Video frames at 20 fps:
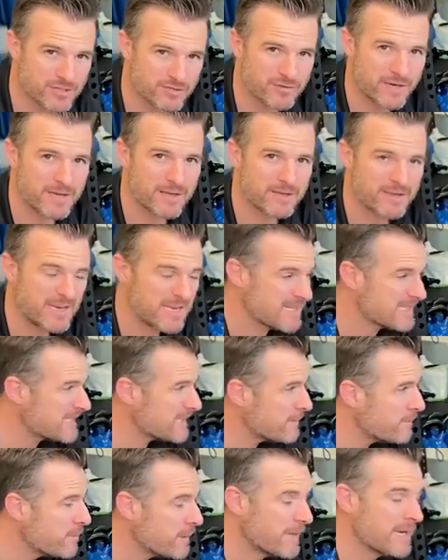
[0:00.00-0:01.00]
strengthening,
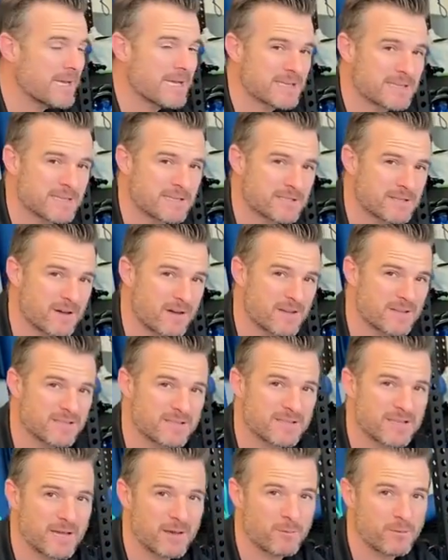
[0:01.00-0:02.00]
stability
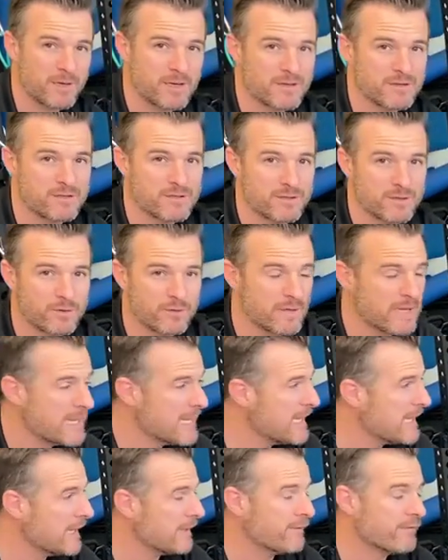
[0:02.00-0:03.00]
exercises that we can do
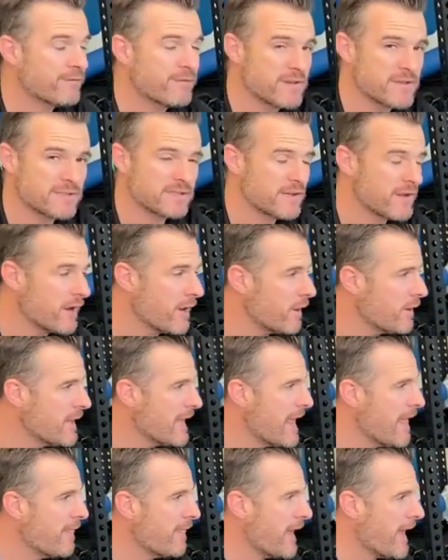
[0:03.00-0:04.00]
in physio
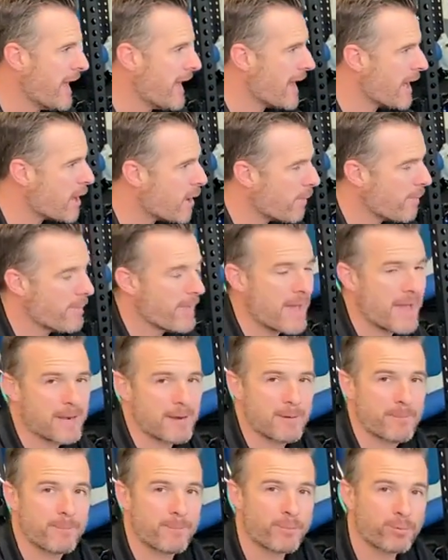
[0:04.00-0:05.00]
that help
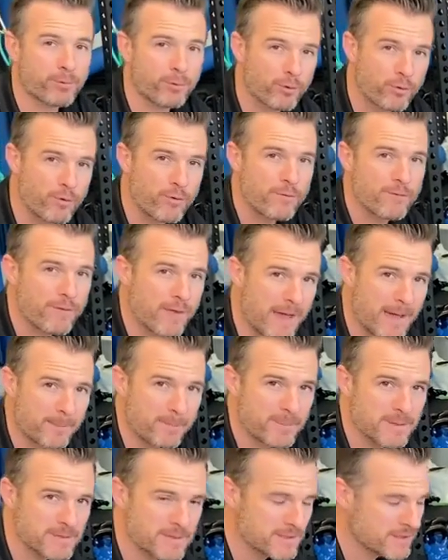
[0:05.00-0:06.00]
that and improve
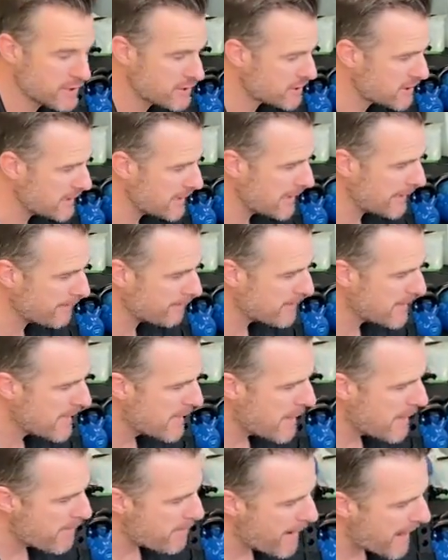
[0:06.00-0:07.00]
that positioning.
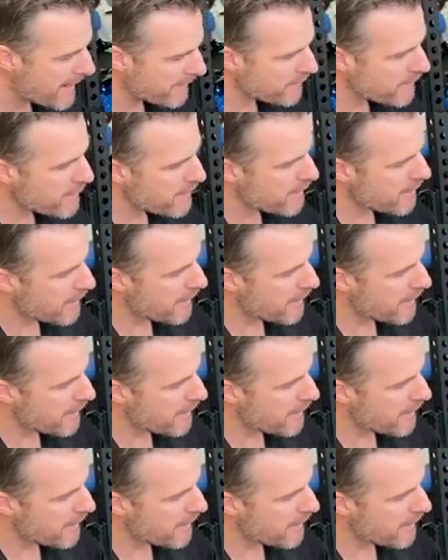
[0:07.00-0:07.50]
But